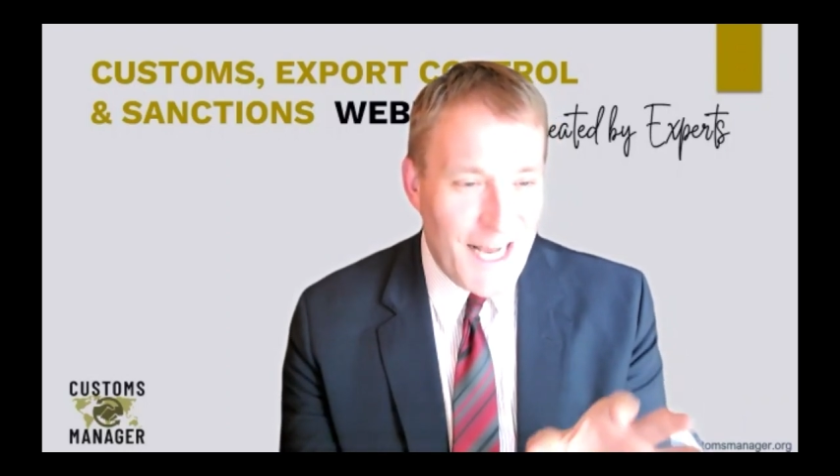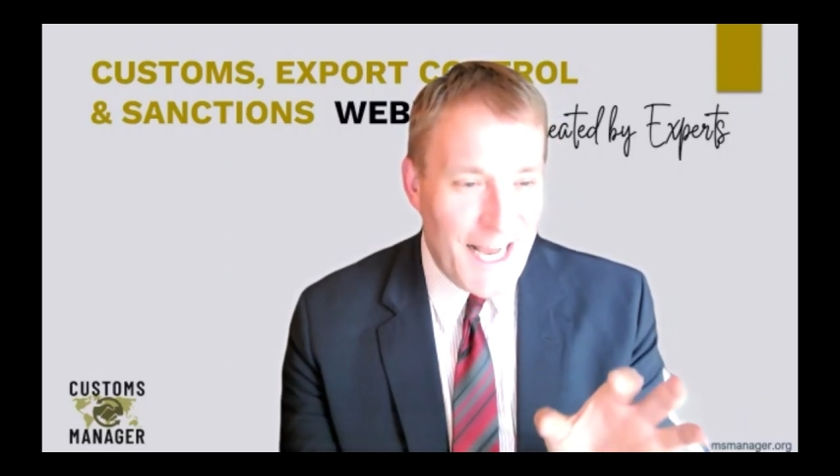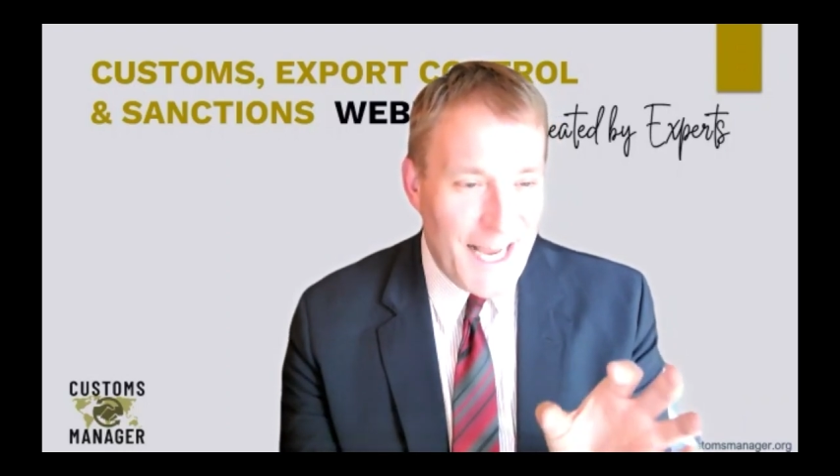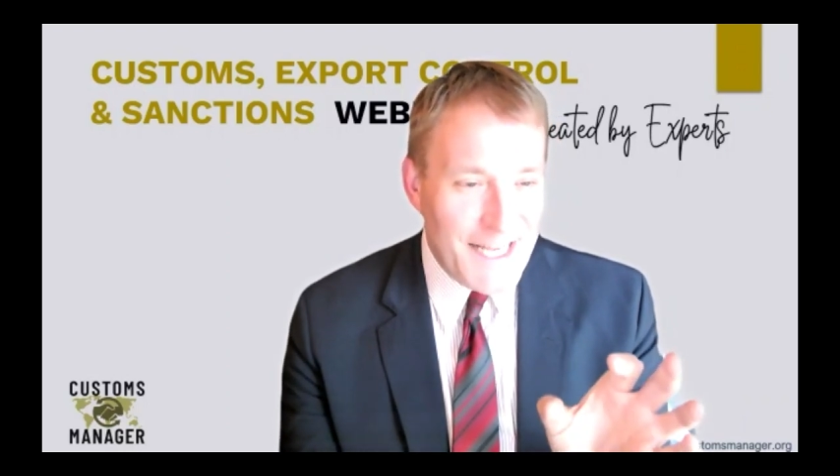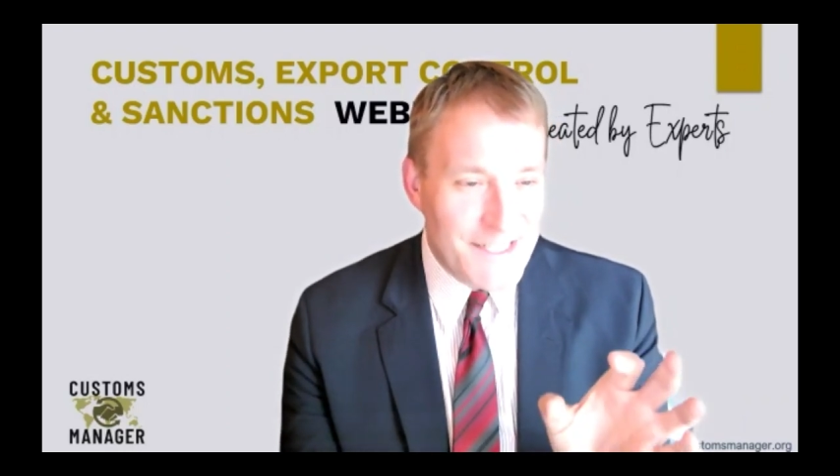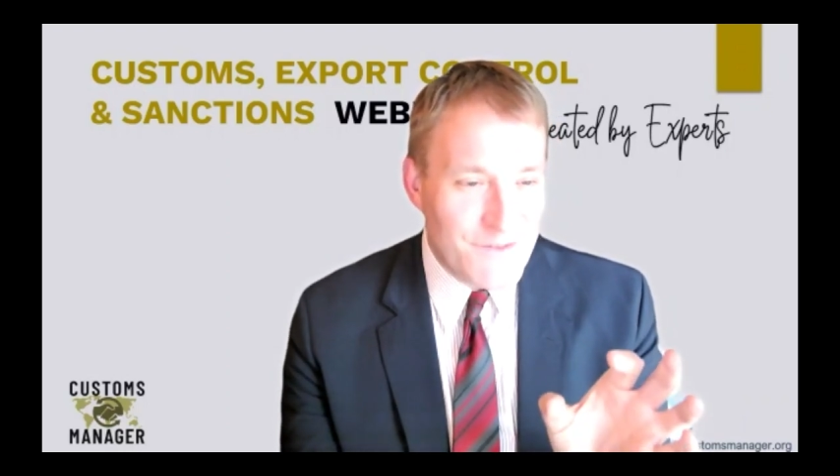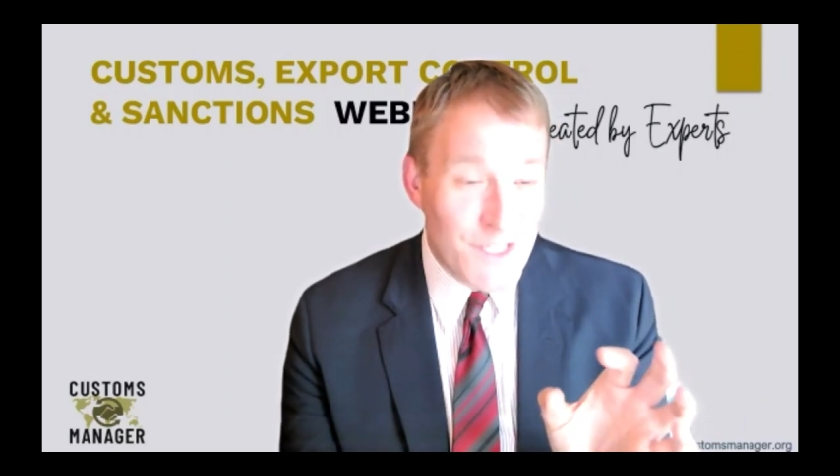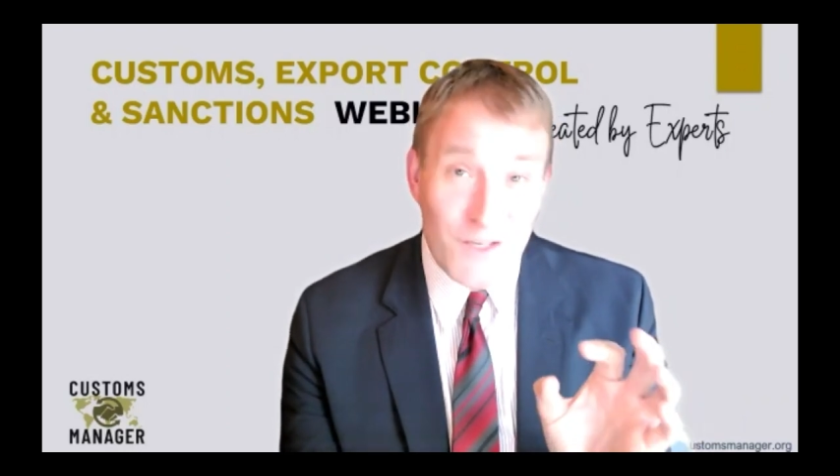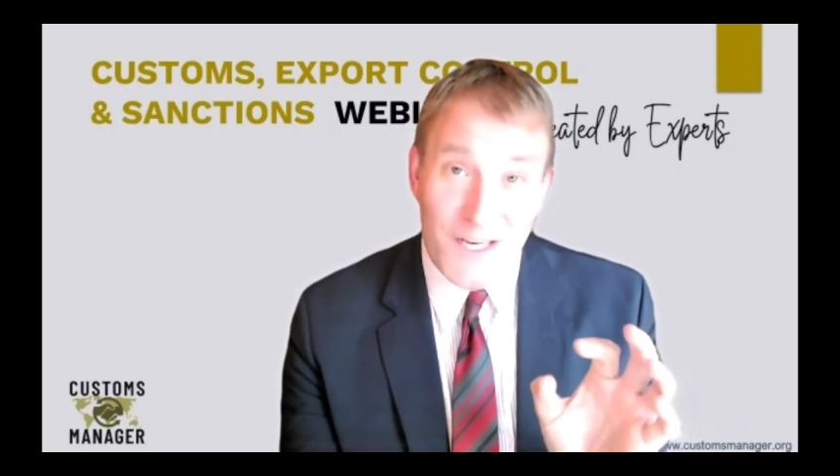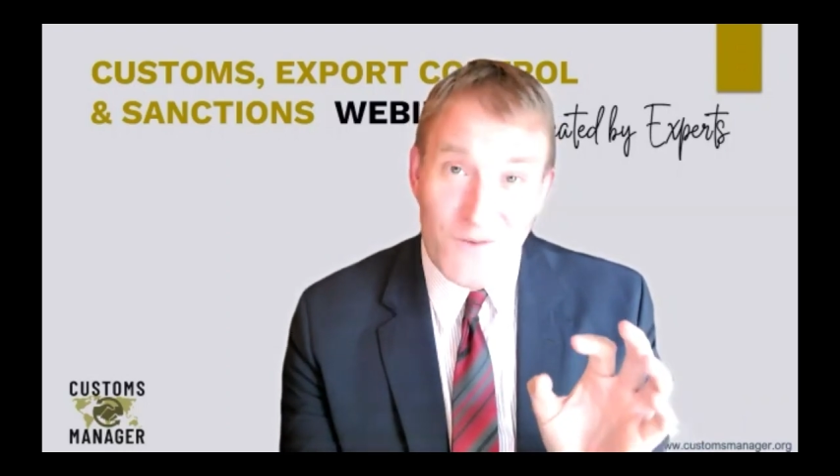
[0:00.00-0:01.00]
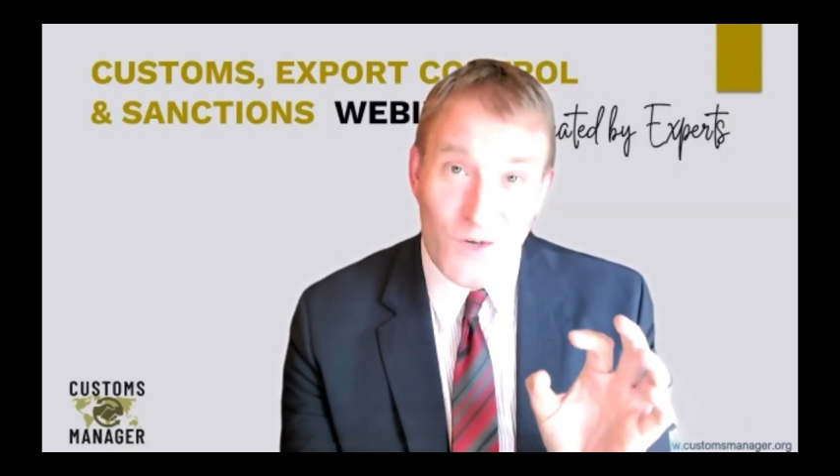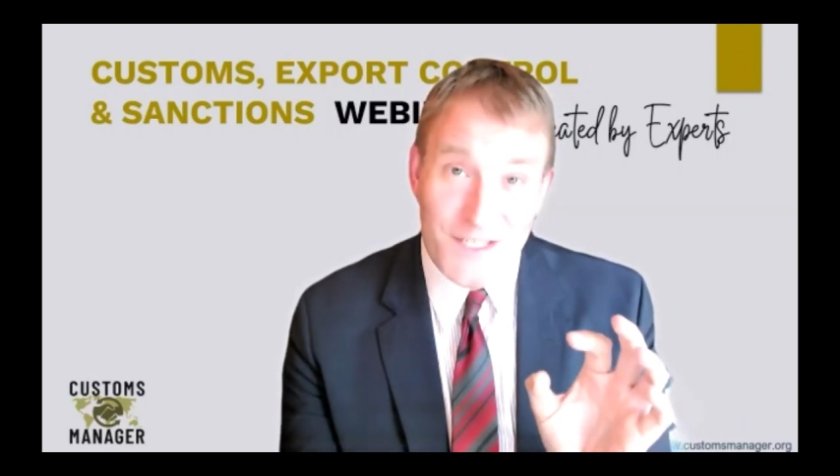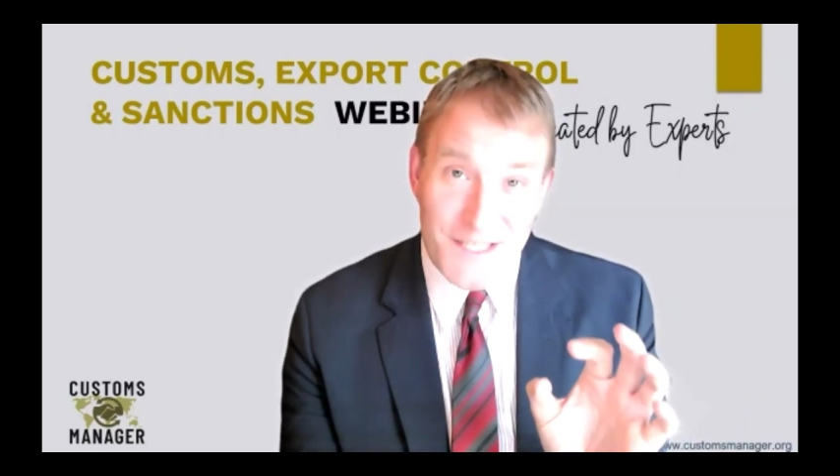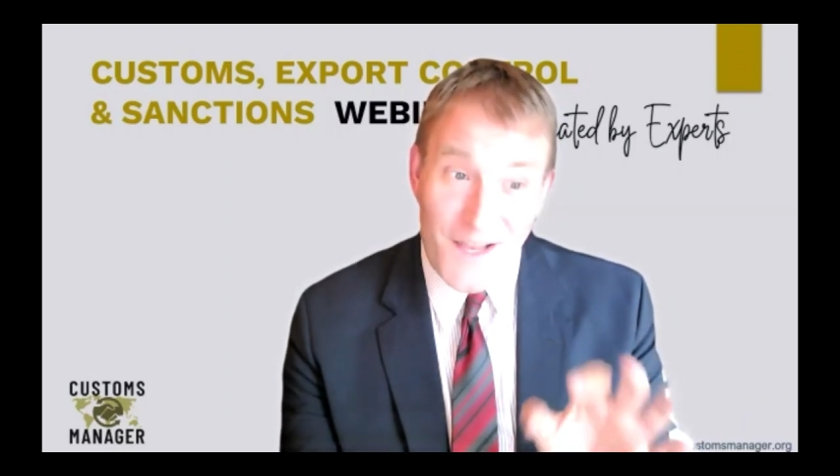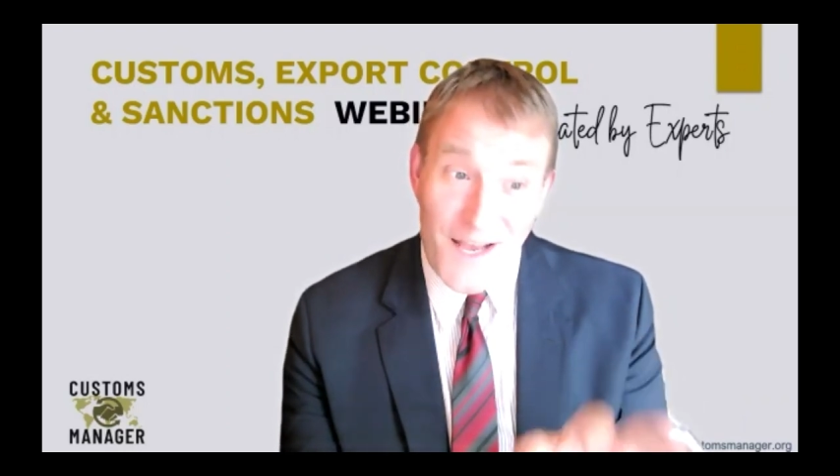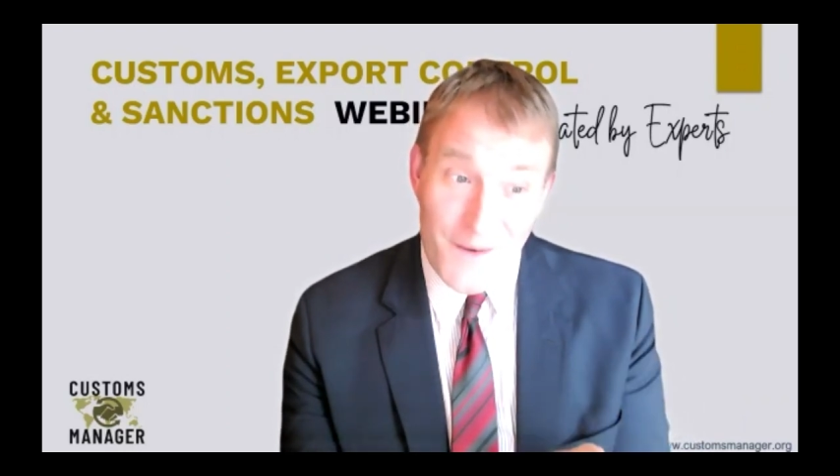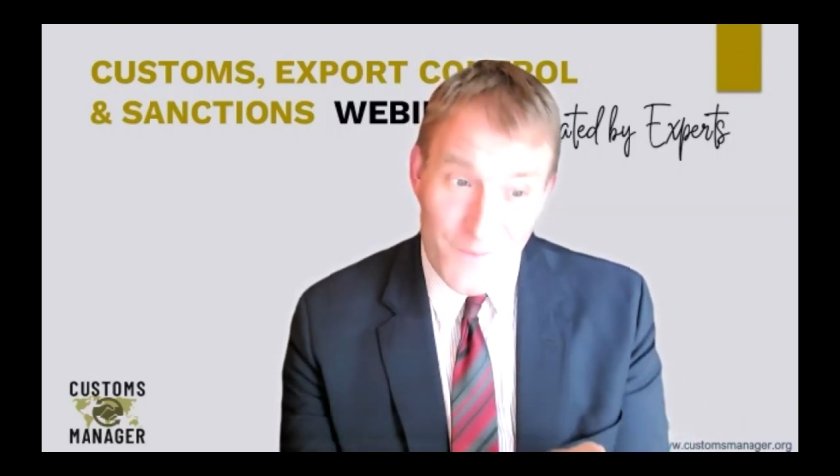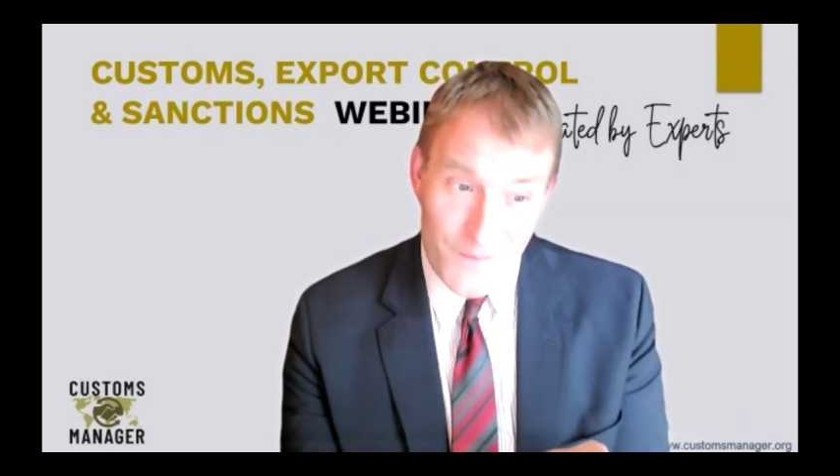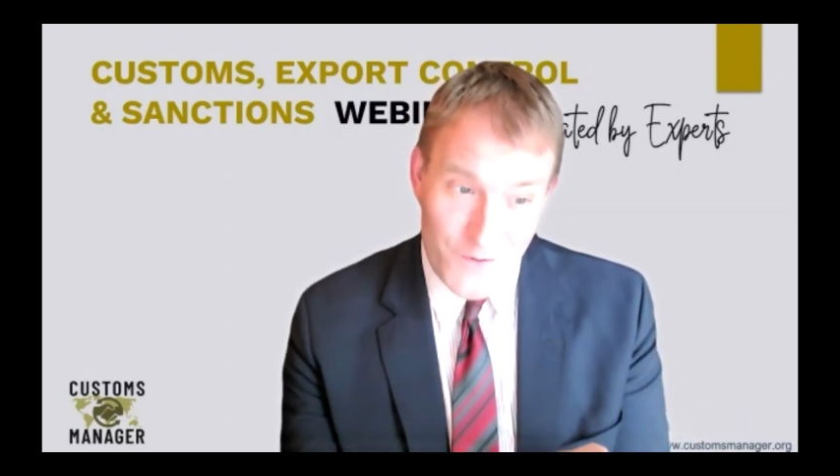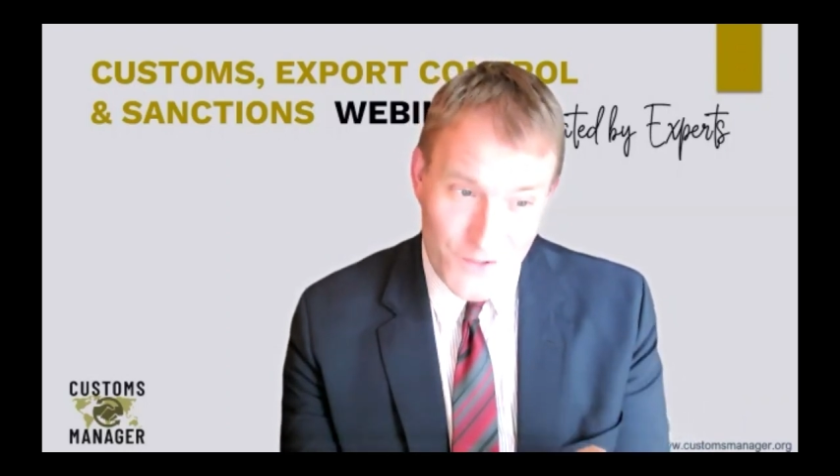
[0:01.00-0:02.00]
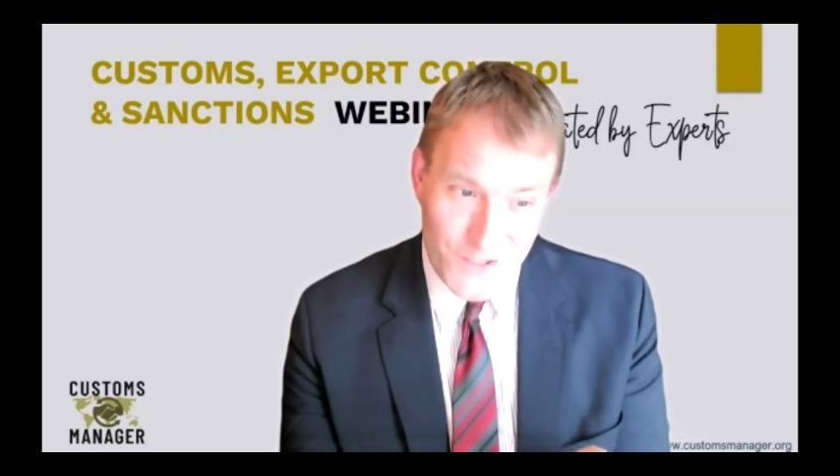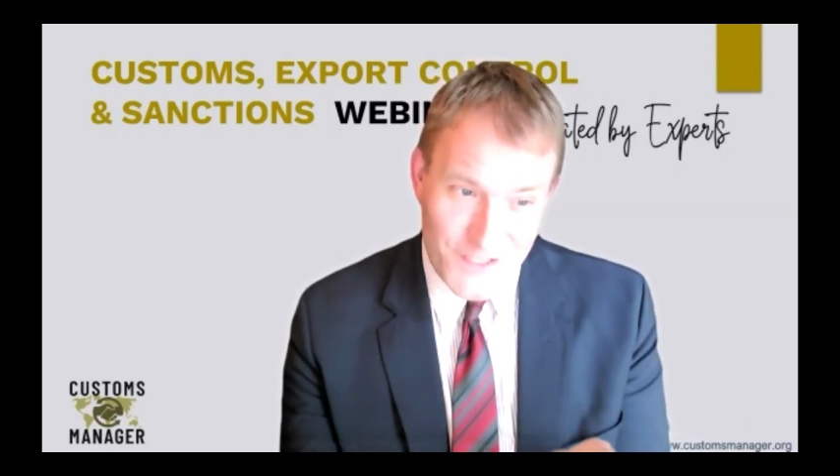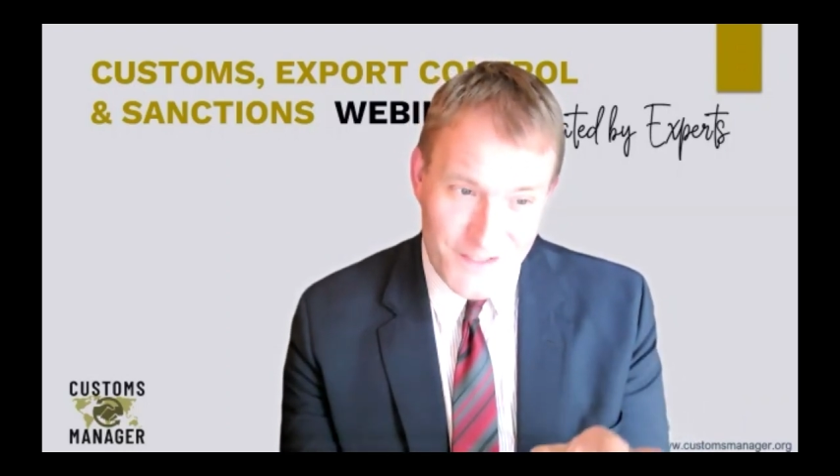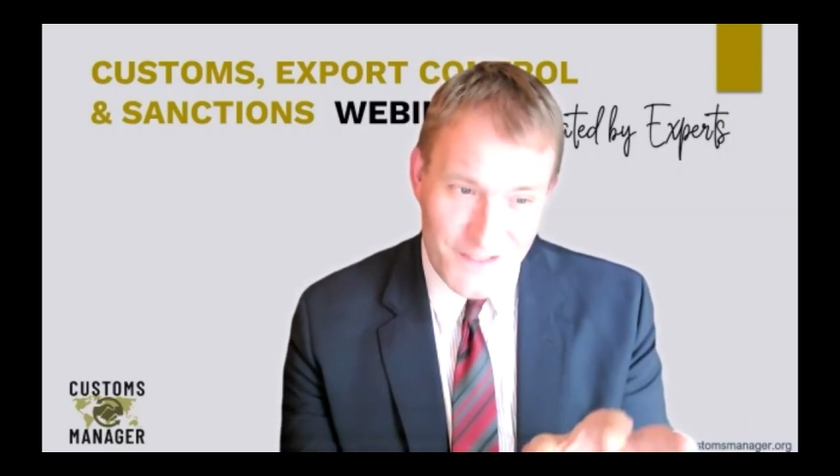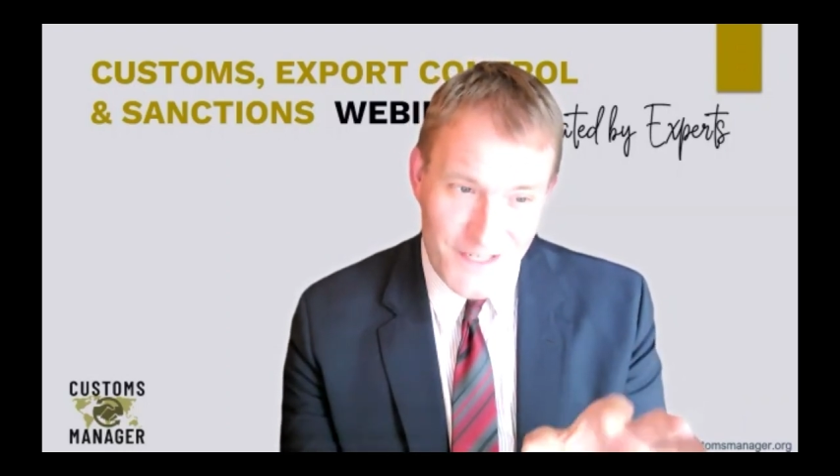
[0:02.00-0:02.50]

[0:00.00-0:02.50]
And we're going to look at what is a liable person,